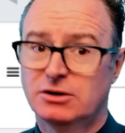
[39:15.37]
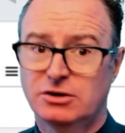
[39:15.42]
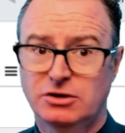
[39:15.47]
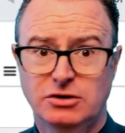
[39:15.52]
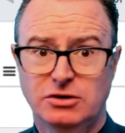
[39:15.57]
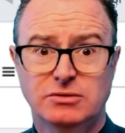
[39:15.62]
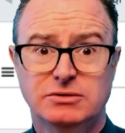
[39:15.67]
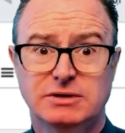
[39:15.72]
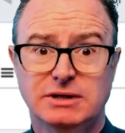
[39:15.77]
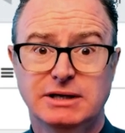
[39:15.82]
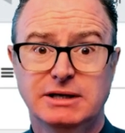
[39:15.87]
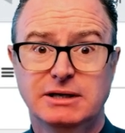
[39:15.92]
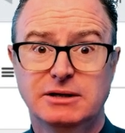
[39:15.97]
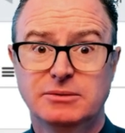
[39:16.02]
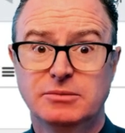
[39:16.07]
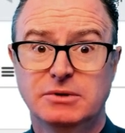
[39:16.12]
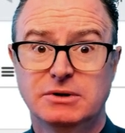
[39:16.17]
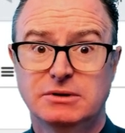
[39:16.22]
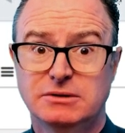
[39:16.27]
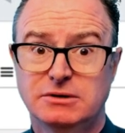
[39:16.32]
Don't delete
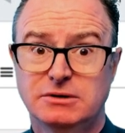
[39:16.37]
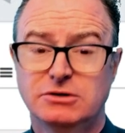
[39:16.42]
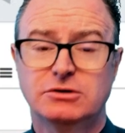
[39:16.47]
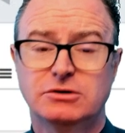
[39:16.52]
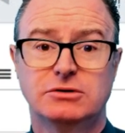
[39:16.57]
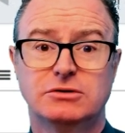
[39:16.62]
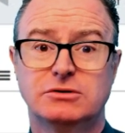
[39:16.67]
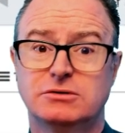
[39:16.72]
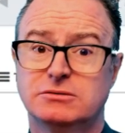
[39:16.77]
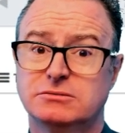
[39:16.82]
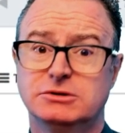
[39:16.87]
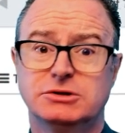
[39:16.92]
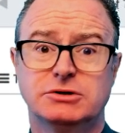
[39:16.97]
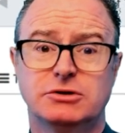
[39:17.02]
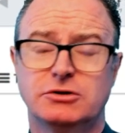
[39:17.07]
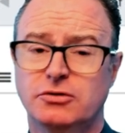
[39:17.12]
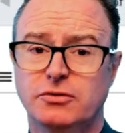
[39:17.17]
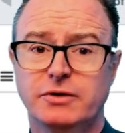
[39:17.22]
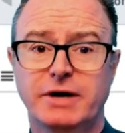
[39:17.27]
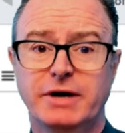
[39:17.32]
them. You can
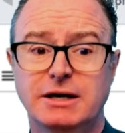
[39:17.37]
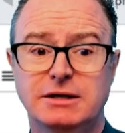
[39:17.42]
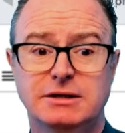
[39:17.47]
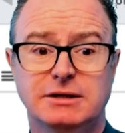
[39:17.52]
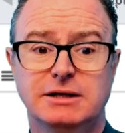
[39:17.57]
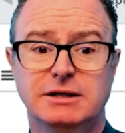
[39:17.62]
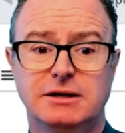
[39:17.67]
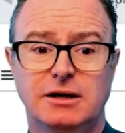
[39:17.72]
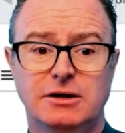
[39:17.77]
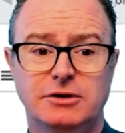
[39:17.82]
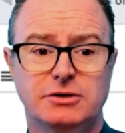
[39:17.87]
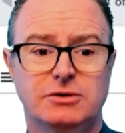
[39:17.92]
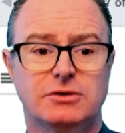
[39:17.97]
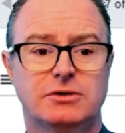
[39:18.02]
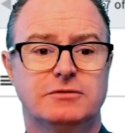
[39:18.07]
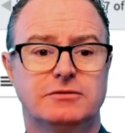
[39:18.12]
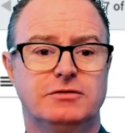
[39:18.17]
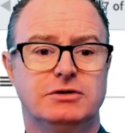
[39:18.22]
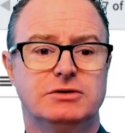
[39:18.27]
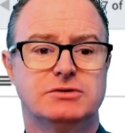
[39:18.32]
create and delete all your
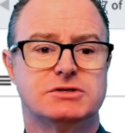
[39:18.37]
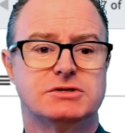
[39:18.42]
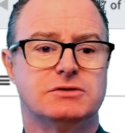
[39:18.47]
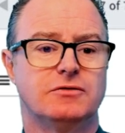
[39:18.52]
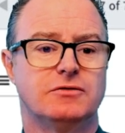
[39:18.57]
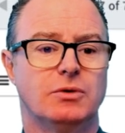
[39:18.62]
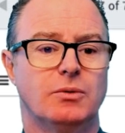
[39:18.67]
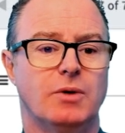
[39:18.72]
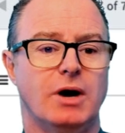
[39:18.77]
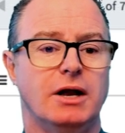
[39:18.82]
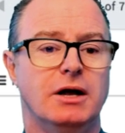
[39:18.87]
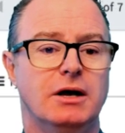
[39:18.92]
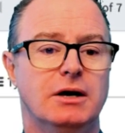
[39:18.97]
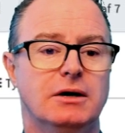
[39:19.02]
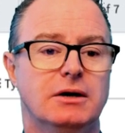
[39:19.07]
own views if you want.